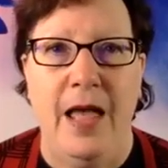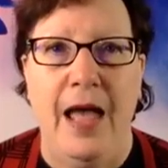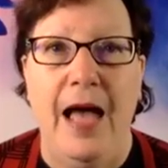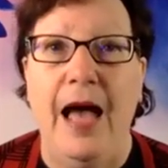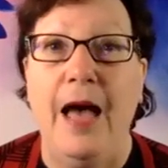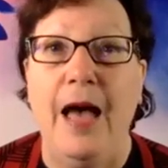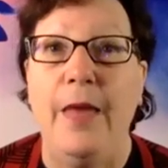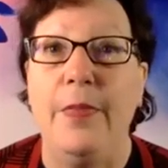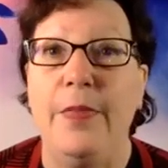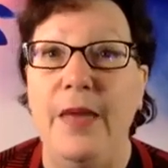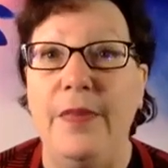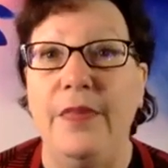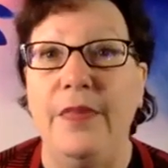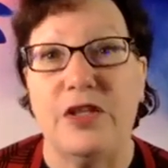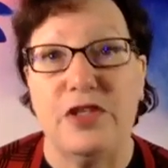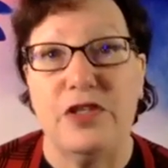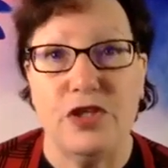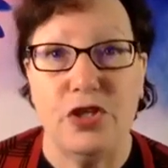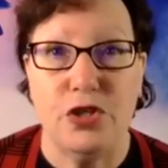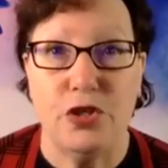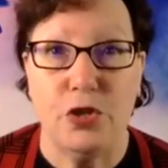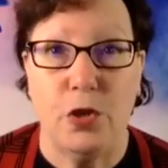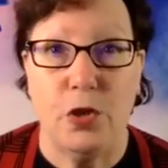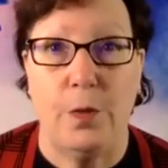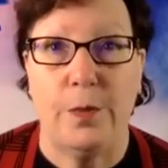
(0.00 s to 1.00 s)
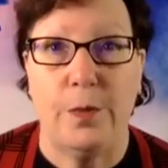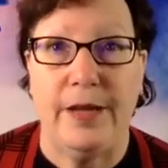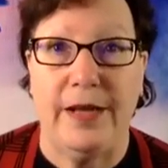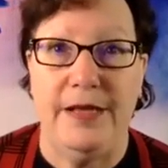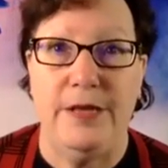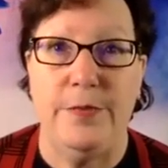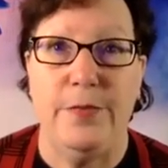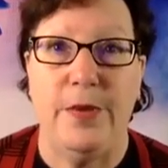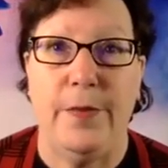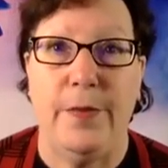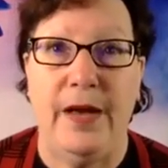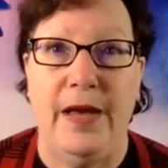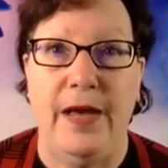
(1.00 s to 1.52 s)
And then there's the
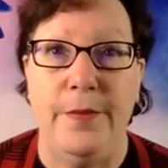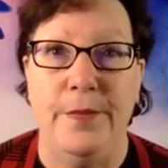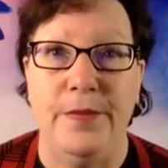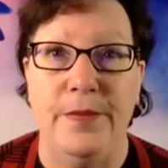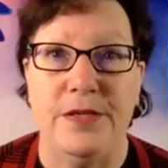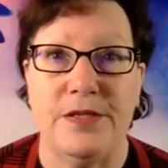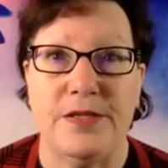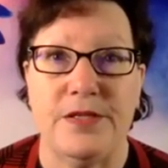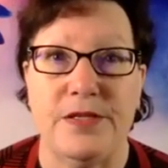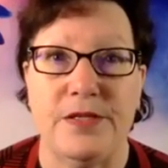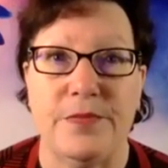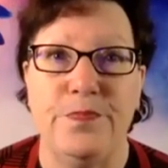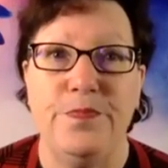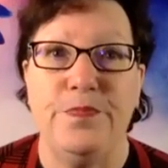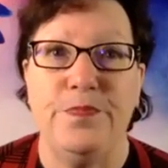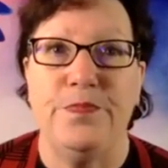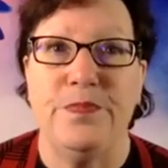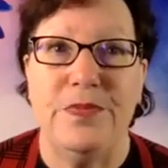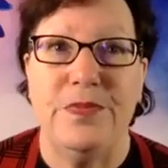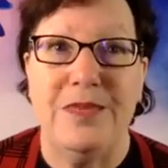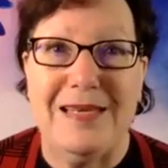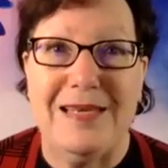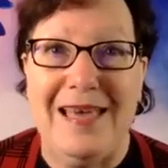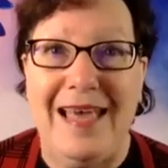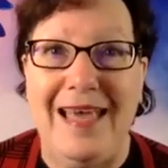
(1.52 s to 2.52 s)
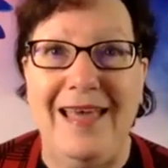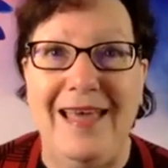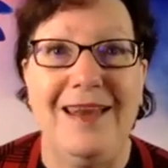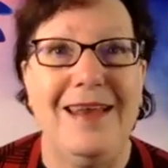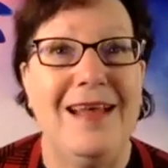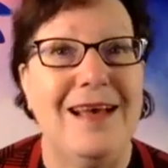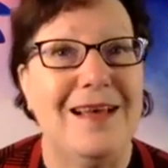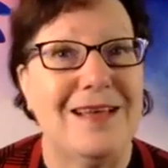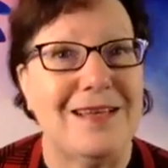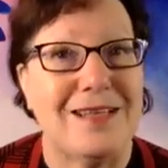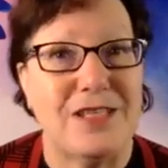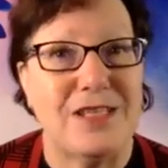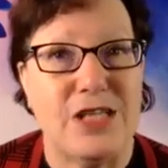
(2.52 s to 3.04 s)
JobKeeper payments. And again,
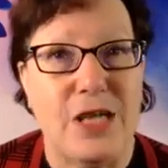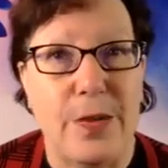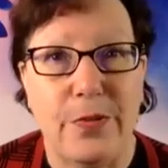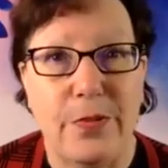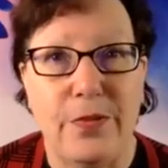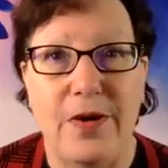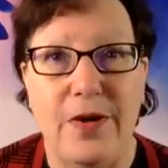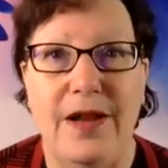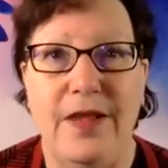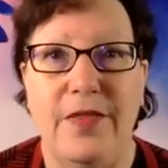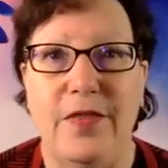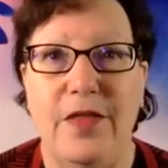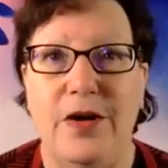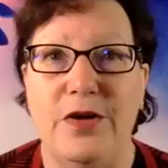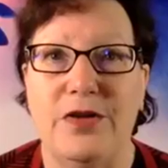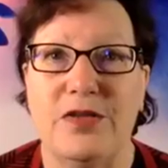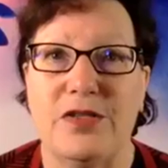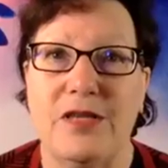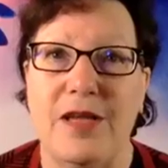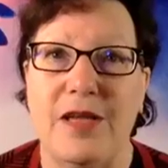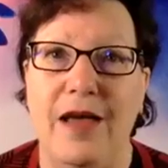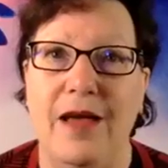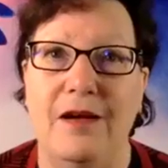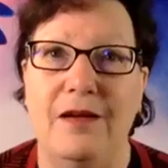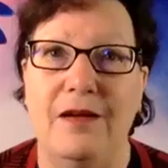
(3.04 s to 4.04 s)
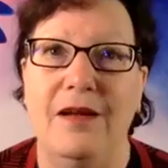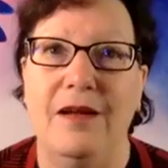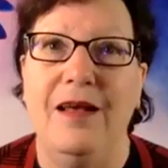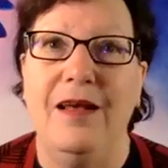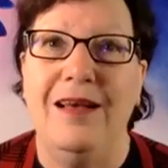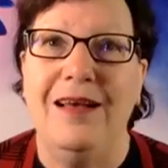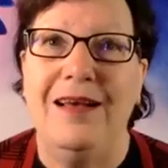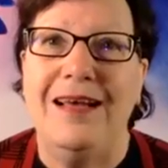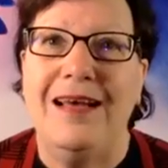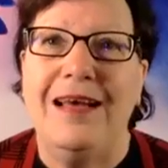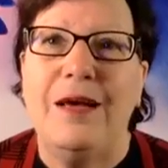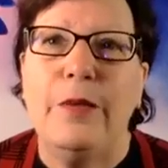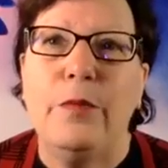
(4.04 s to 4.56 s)
separating those out
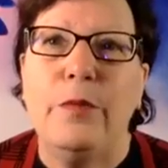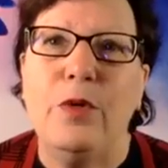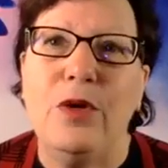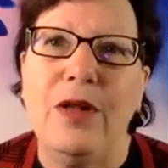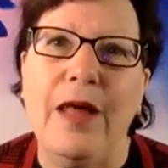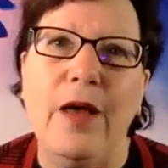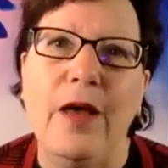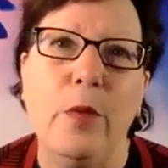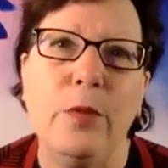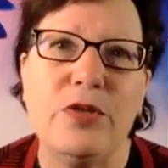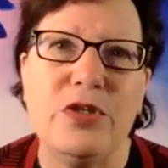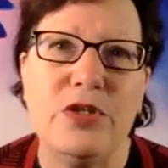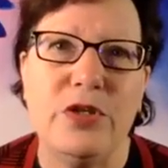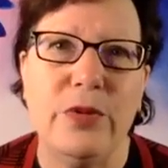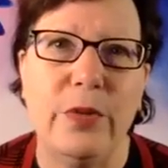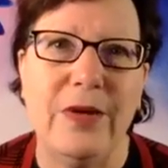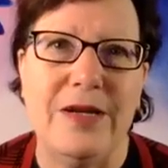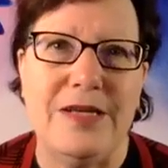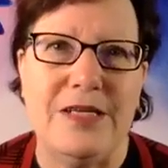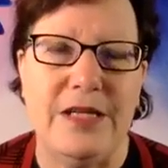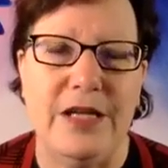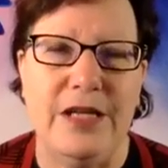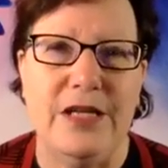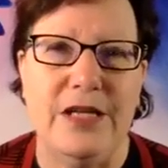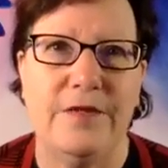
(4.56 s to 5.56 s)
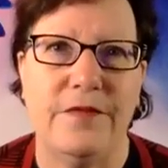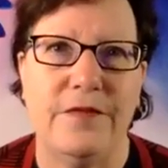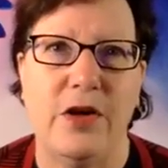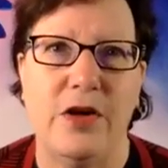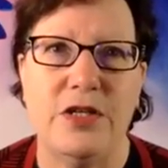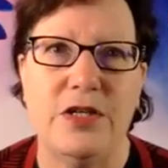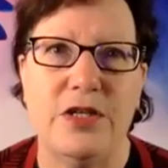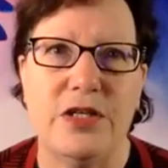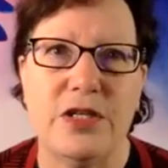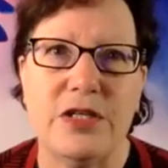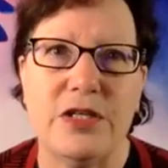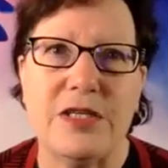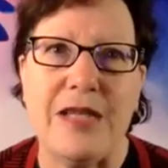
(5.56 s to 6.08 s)
will help you identify
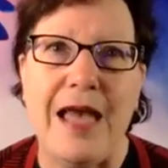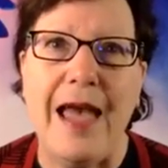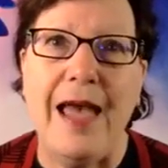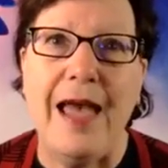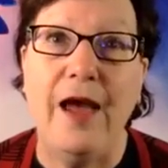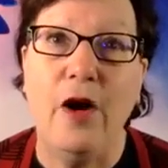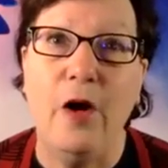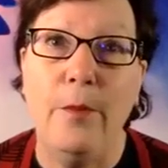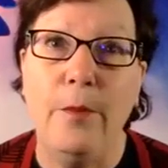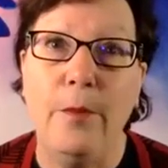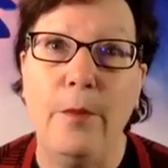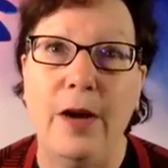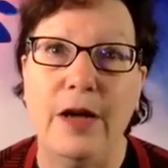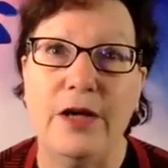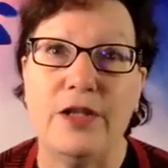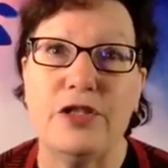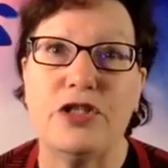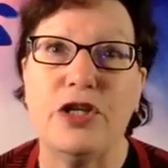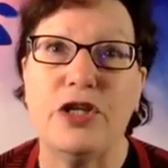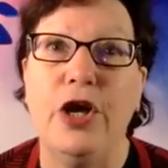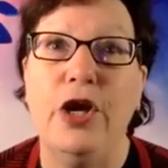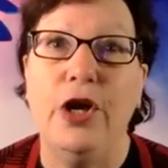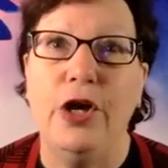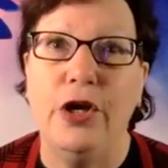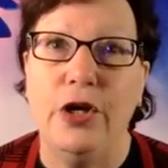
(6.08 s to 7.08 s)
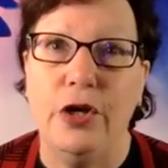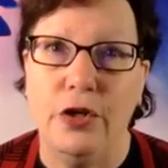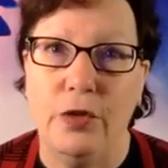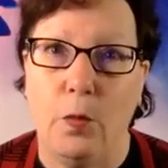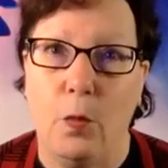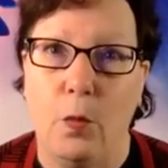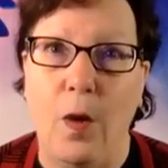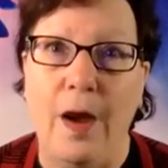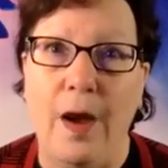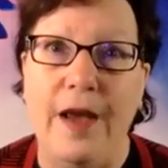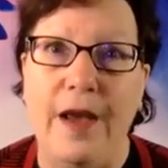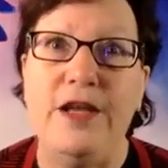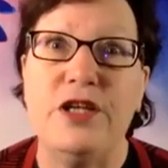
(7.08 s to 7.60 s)
just how much
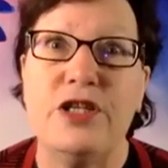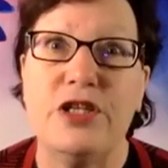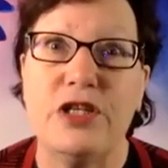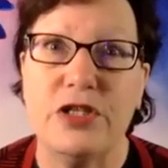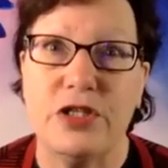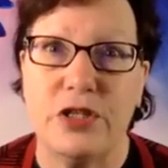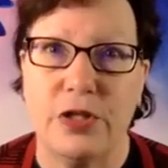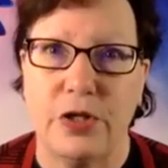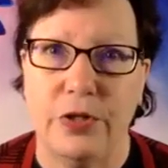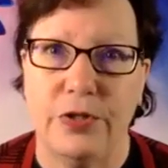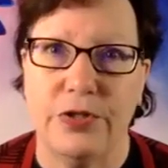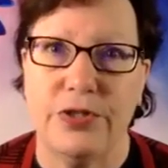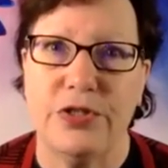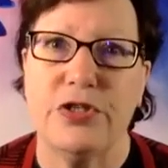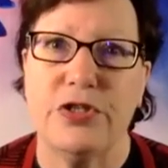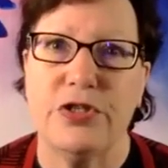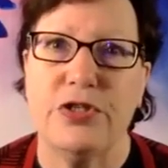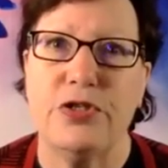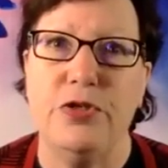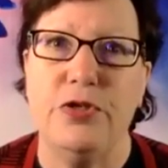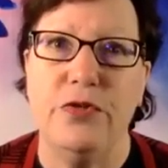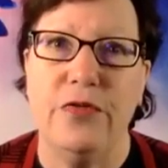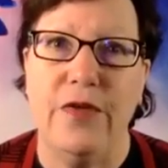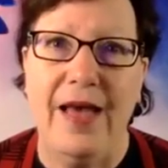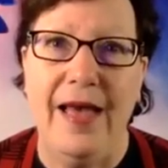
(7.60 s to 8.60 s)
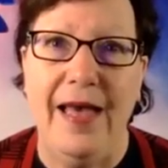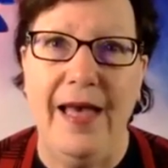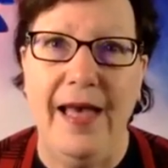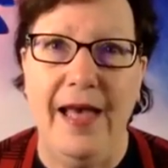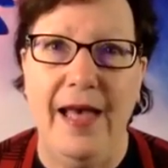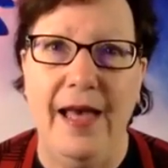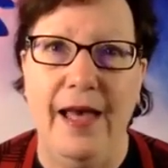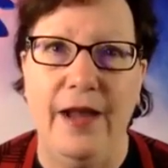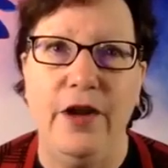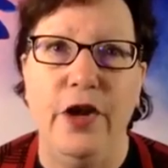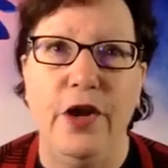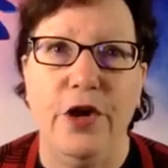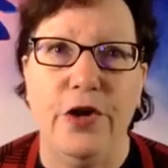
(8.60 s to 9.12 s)
wages costs you've
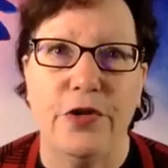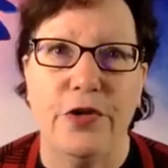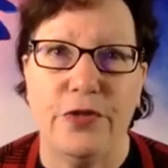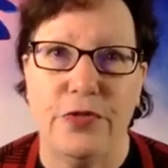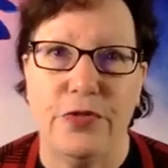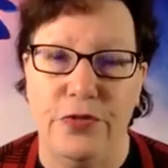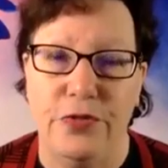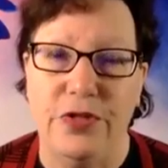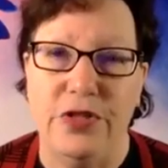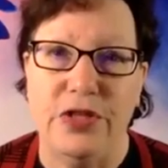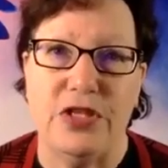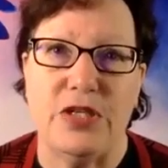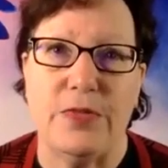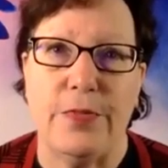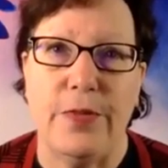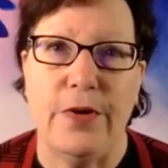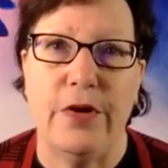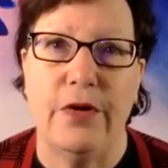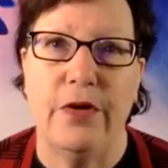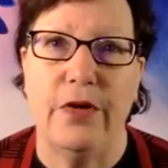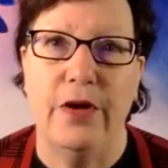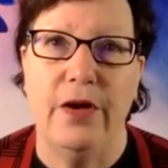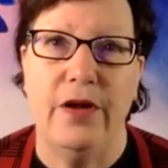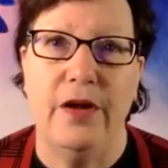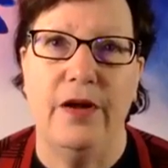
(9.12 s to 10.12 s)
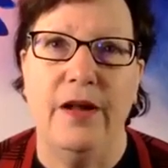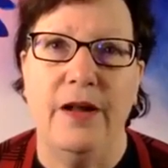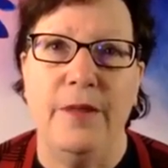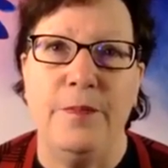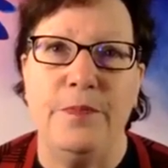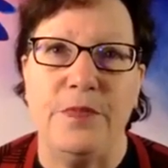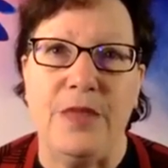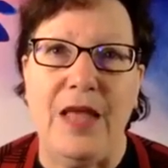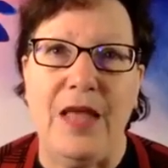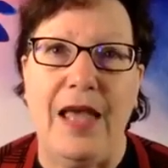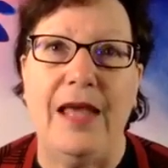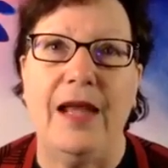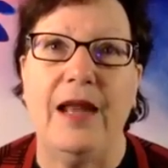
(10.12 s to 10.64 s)
had through this period
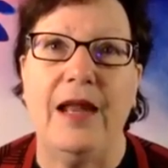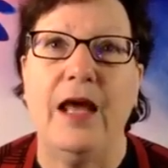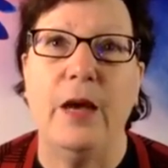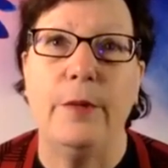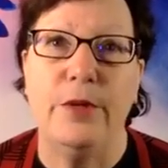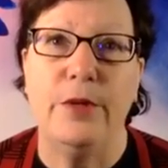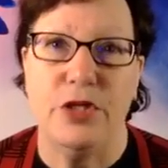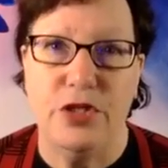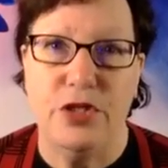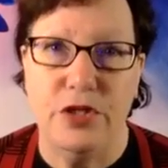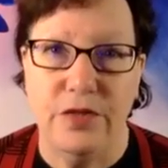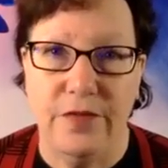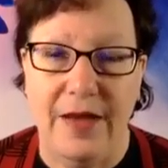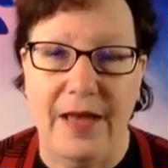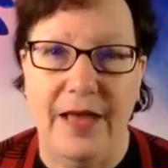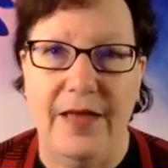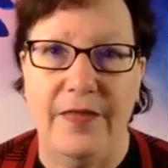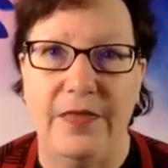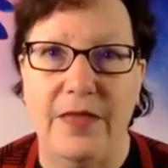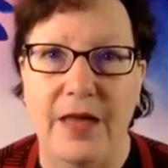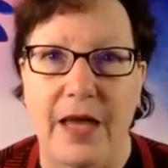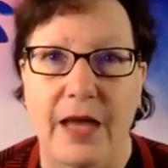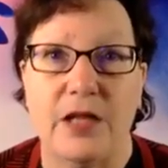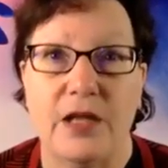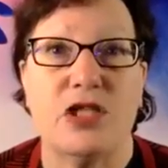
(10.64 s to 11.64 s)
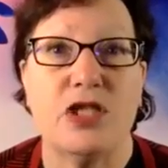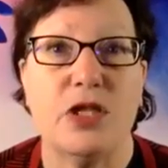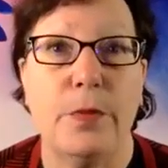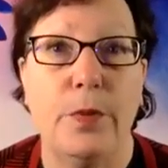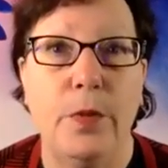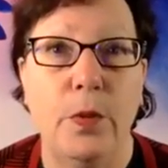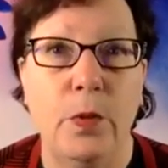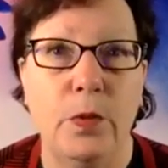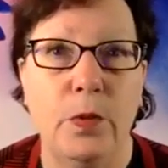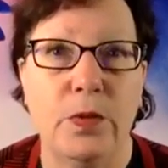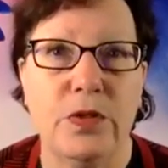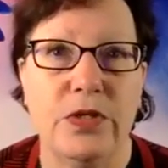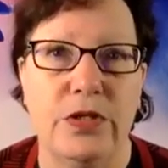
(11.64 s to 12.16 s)
and how much you've had that
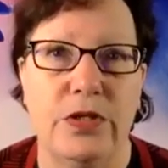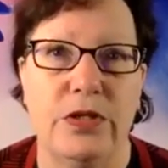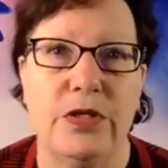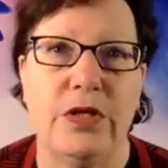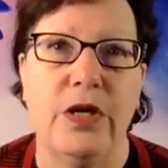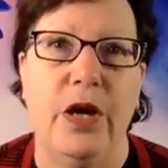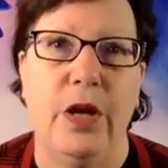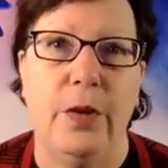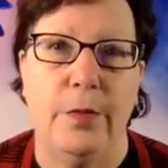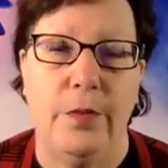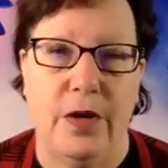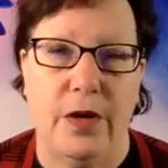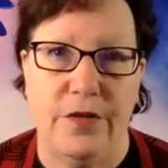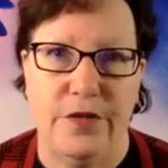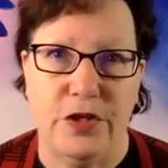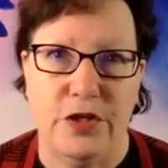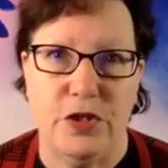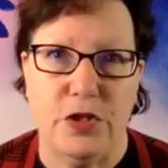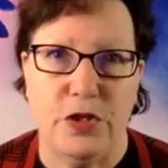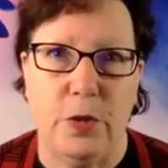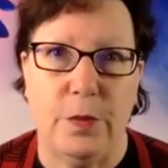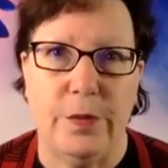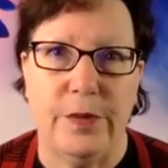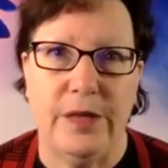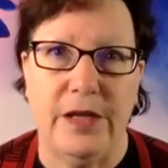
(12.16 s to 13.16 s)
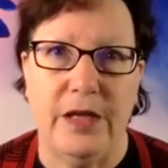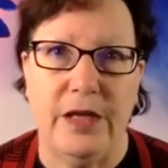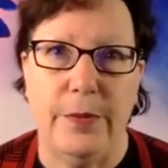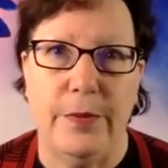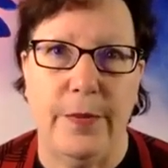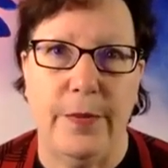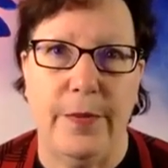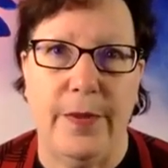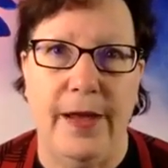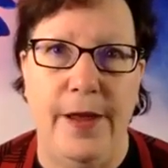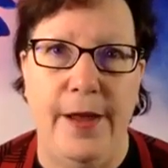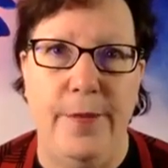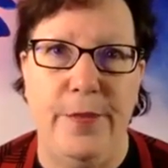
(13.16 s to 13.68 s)
supported by the JobKeeper
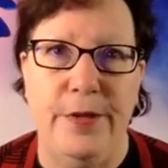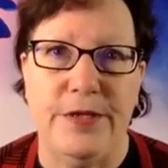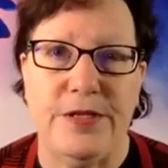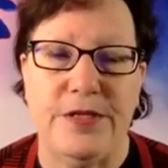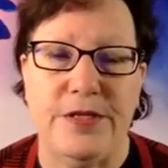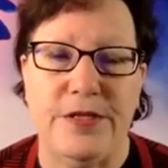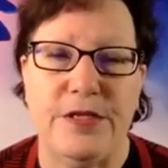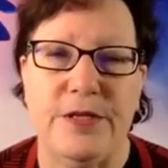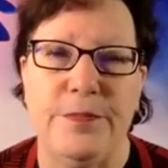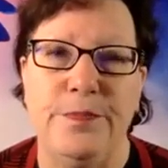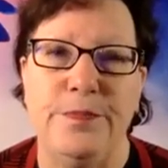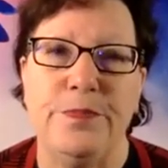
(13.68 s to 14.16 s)
payments.